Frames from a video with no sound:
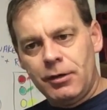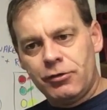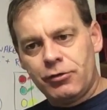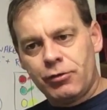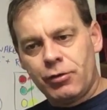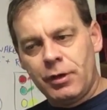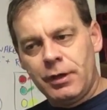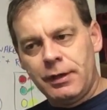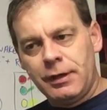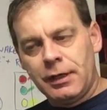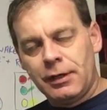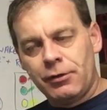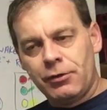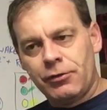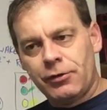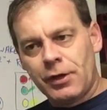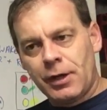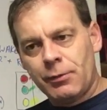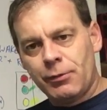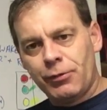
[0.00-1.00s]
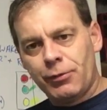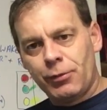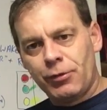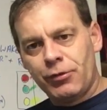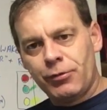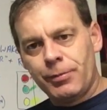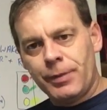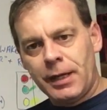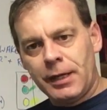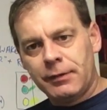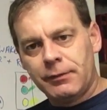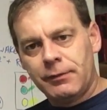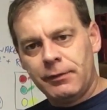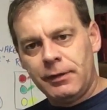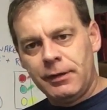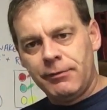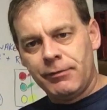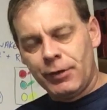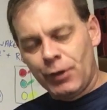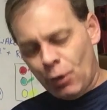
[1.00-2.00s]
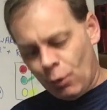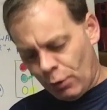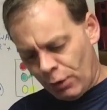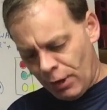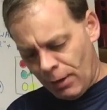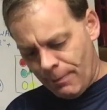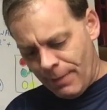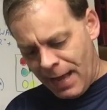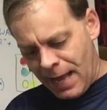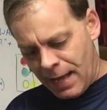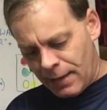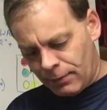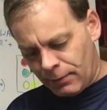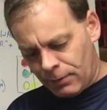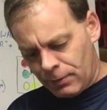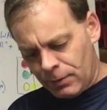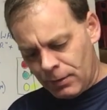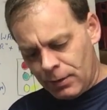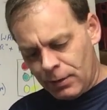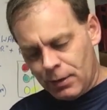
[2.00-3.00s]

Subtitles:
treating the other side with respect. Even though we're in a battle,